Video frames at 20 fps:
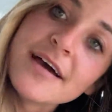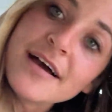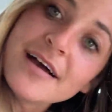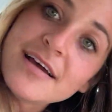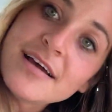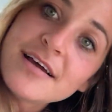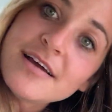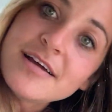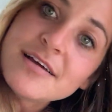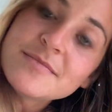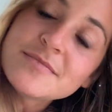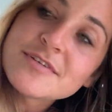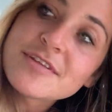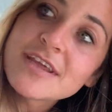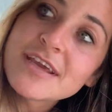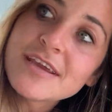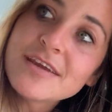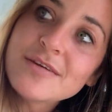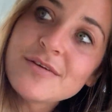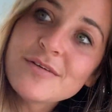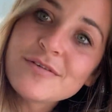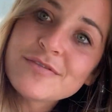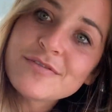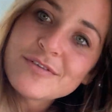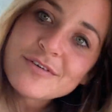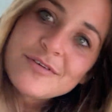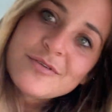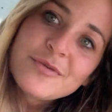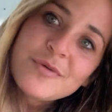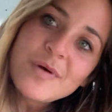So thank you
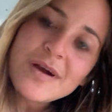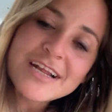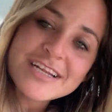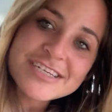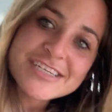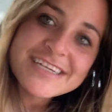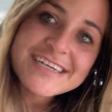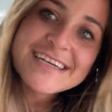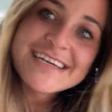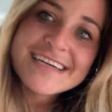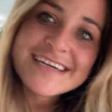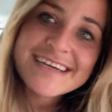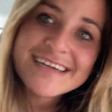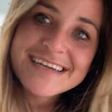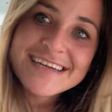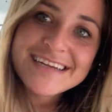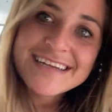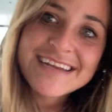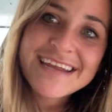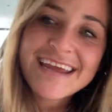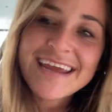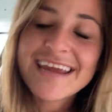for watching,